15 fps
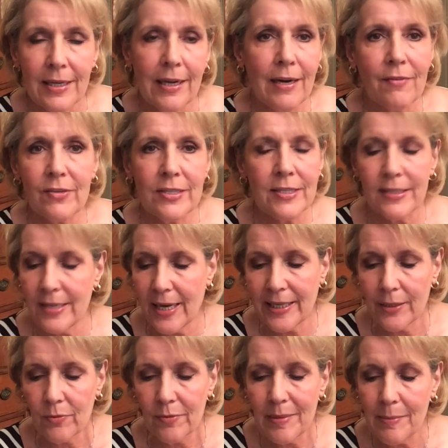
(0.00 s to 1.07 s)
ever since I
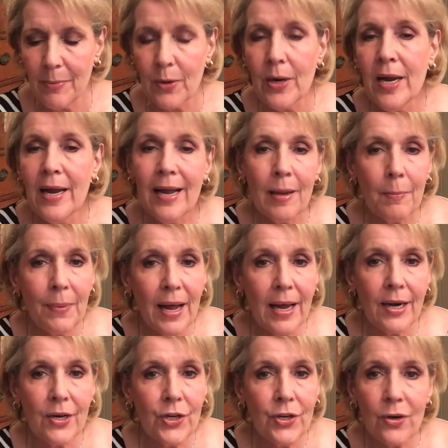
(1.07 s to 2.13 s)
can remember.
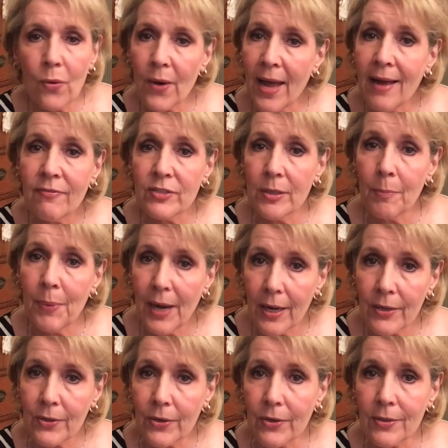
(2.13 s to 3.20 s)
But you don't have to
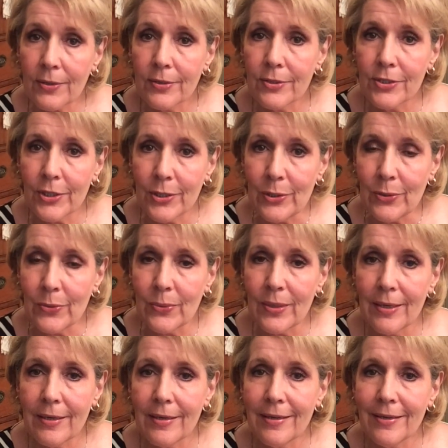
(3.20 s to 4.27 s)
pucker to
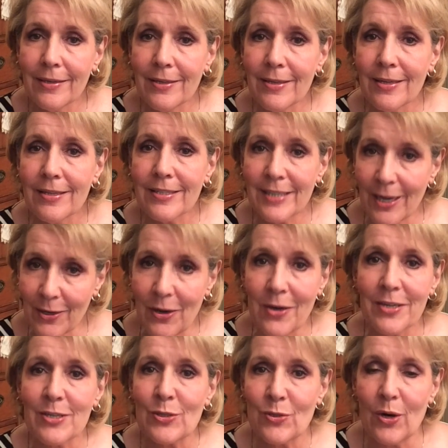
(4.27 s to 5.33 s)
suck on
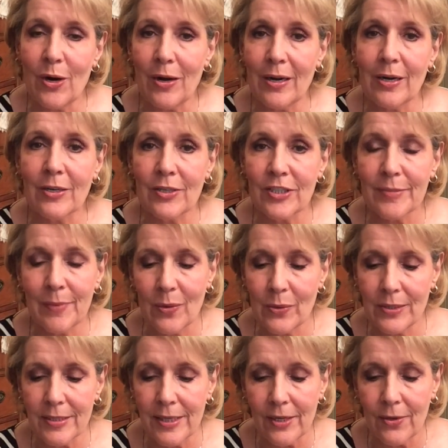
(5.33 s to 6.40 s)
a straw or to smoke
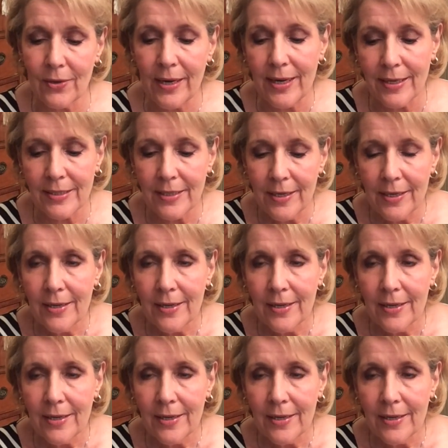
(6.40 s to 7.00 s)
a cigarette.